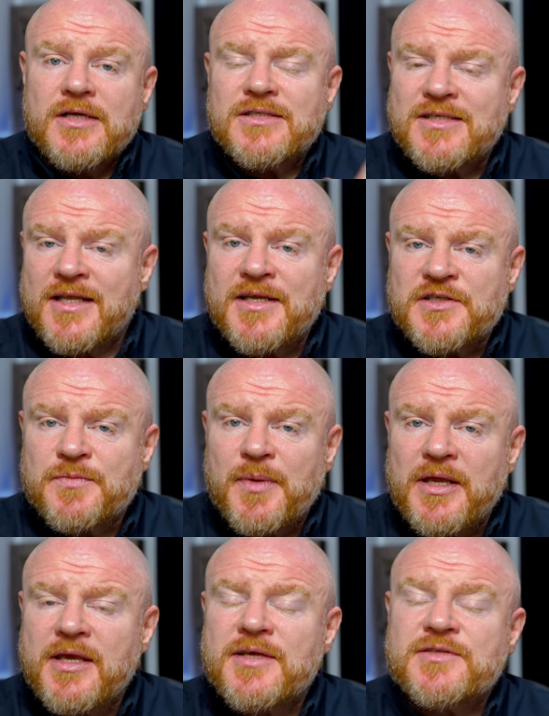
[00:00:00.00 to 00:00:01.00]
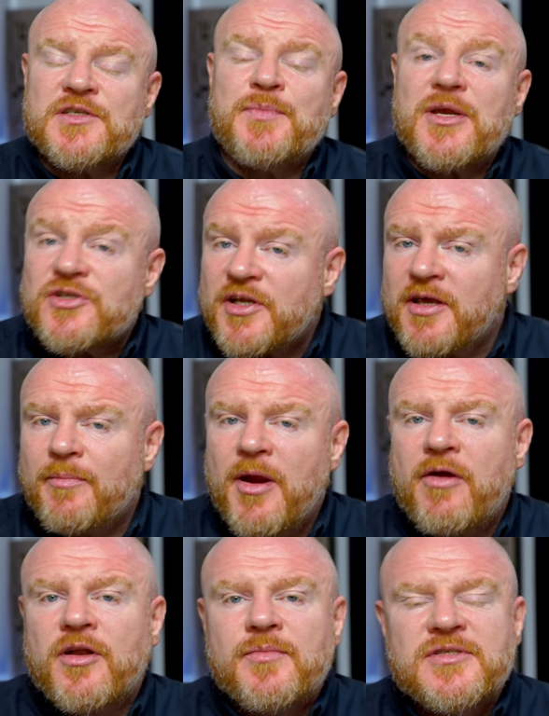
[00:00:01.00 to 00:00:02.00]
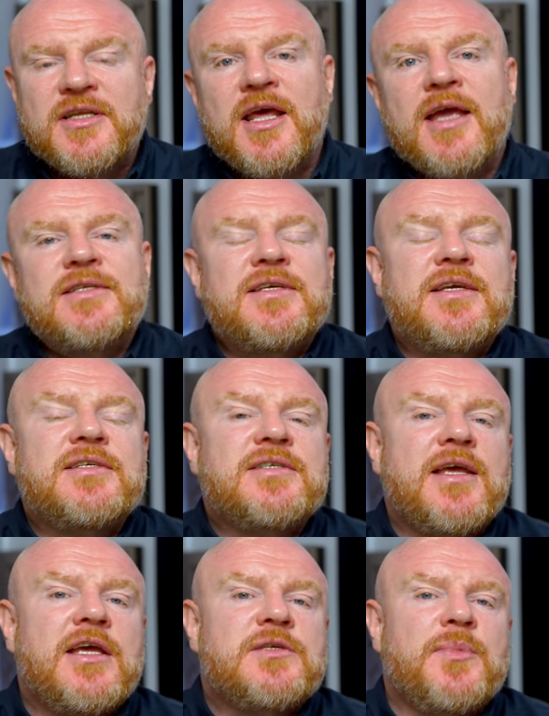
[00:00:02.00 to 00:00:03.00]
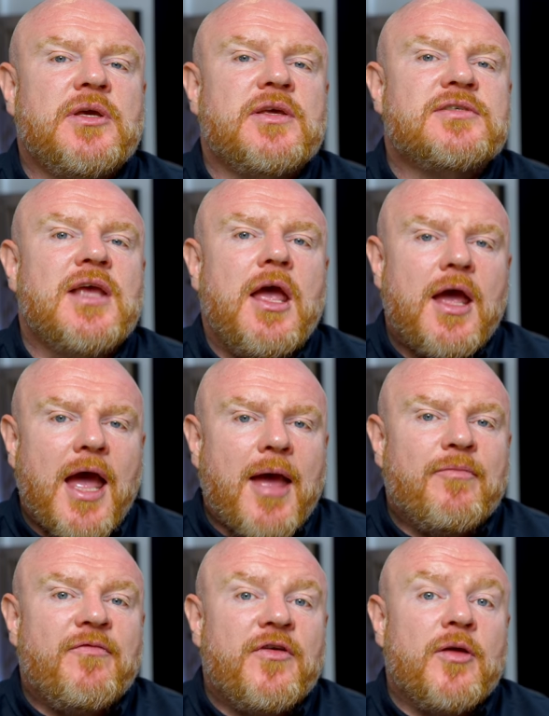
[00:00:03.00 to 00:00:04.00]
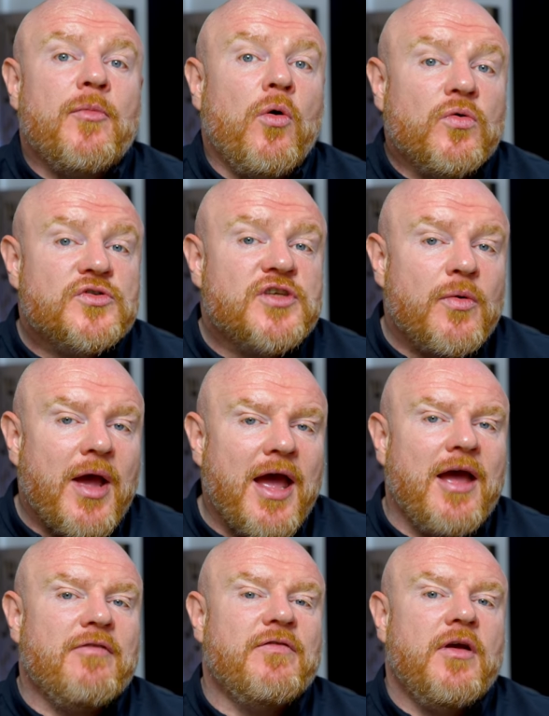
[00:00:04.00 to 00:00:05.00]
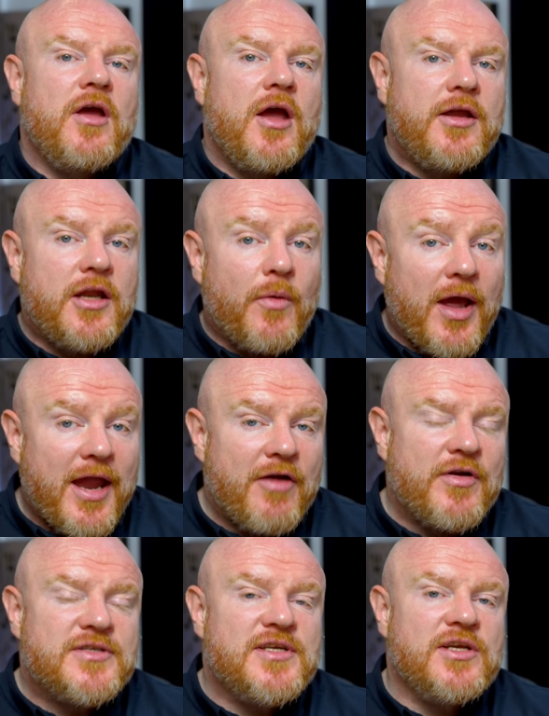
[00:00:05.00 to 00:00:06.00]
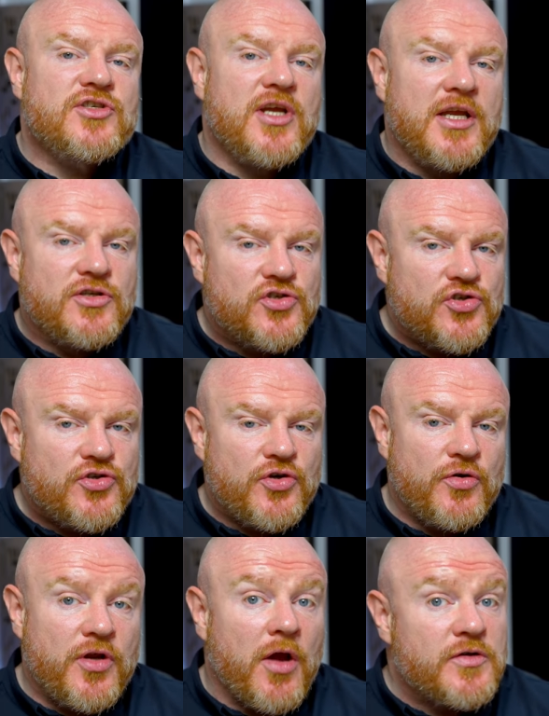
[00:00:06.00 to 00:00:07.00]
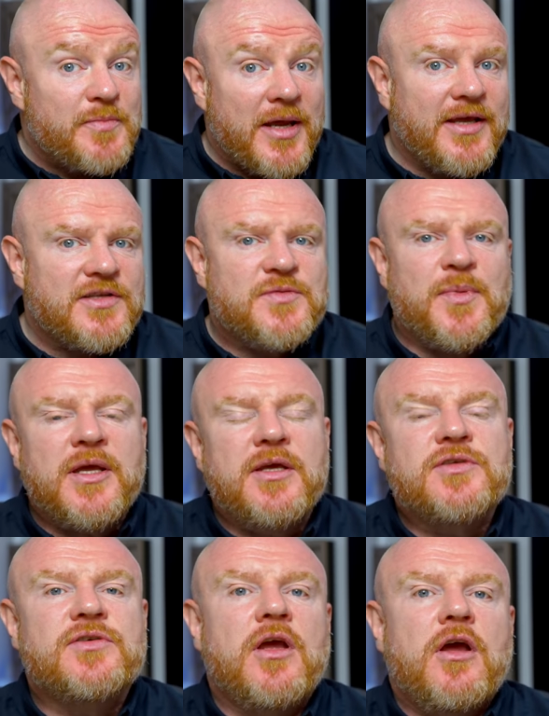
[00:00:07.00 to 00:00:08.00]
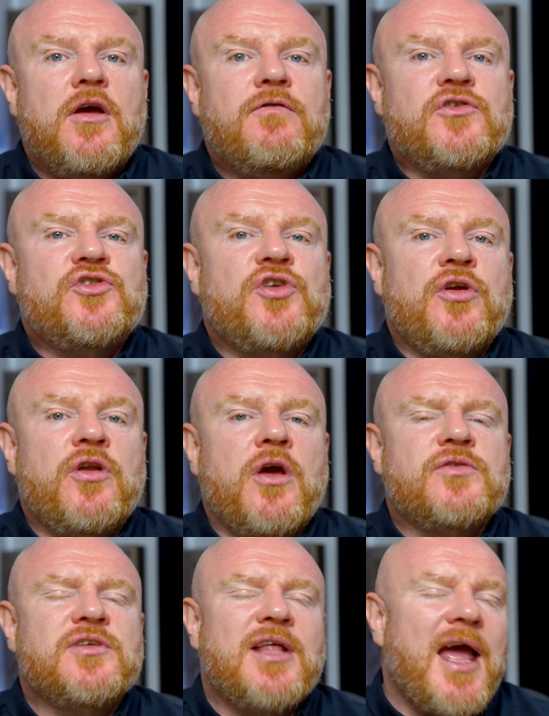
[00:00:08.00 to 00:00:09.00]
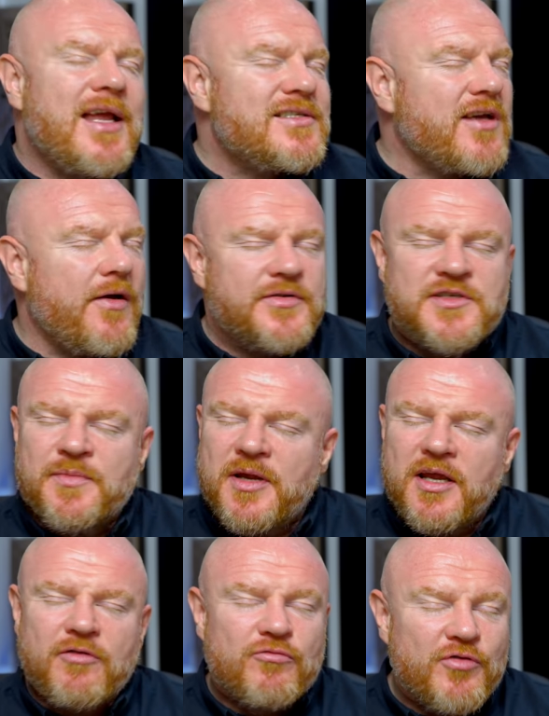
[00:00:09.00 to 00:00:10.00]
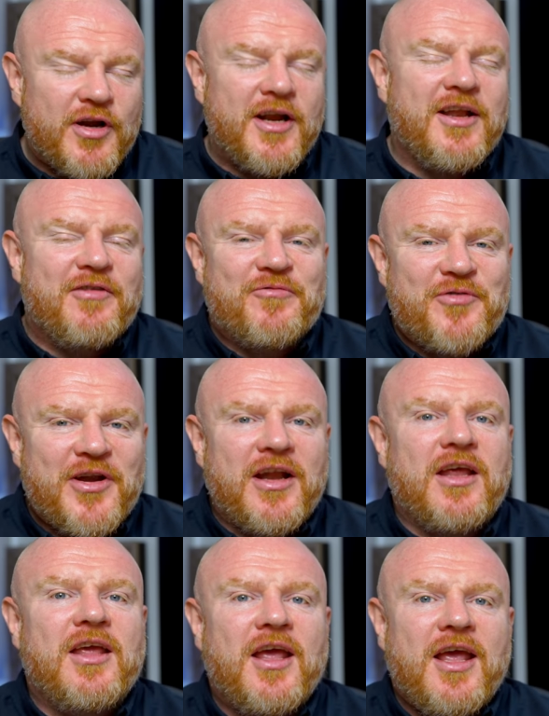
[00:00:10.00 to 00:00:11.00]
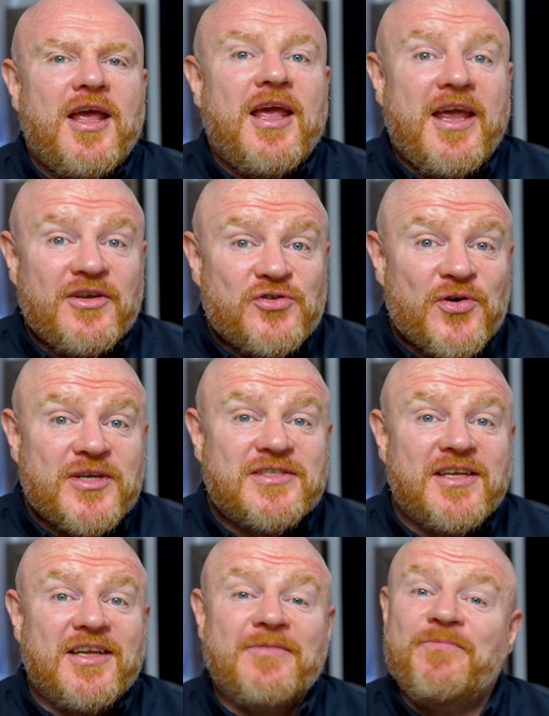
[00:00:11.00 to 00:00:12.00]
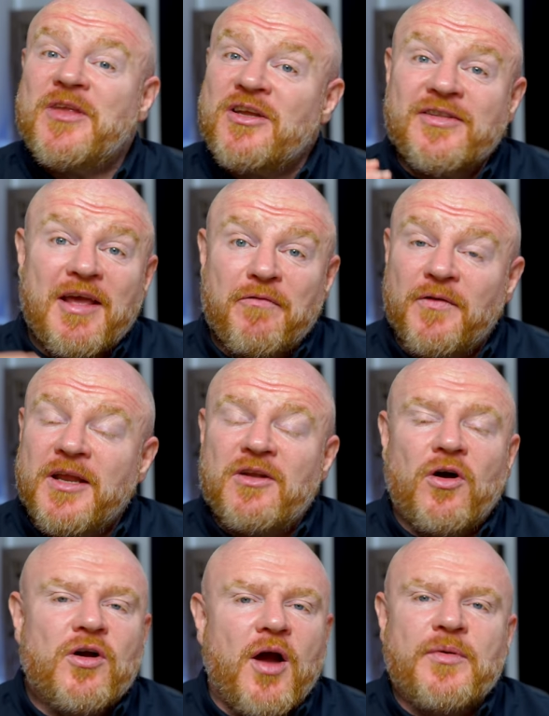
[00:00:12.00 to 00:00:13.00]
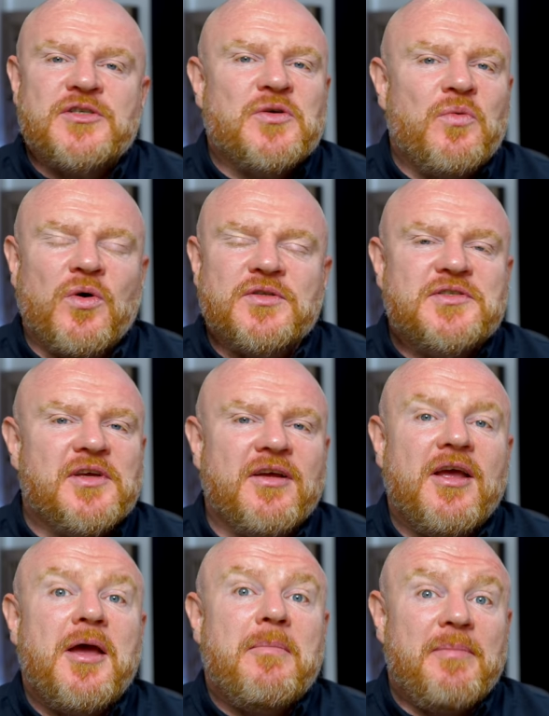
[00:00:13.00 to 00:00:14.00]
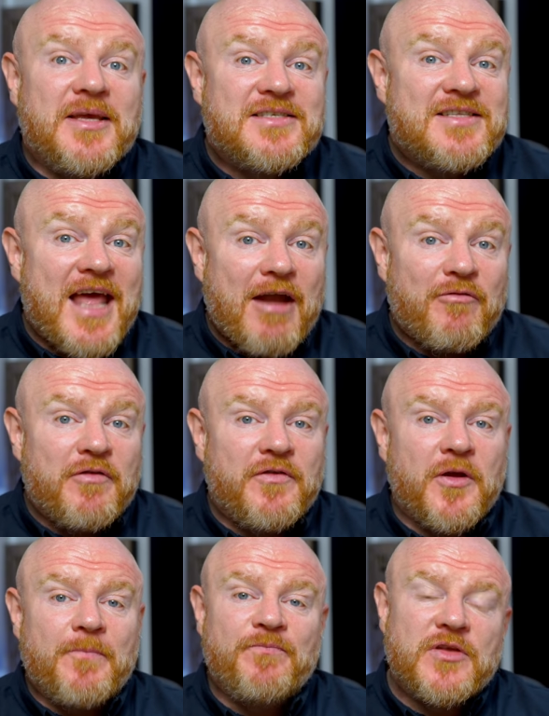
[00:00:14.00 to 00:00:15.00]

to these speakers, especially comparing them to the ATCs because Amphion also have, you know, a heritage in studios, making speakers for studios. So that is going to be really, really interesting. You're definitely not going to want to miss that review.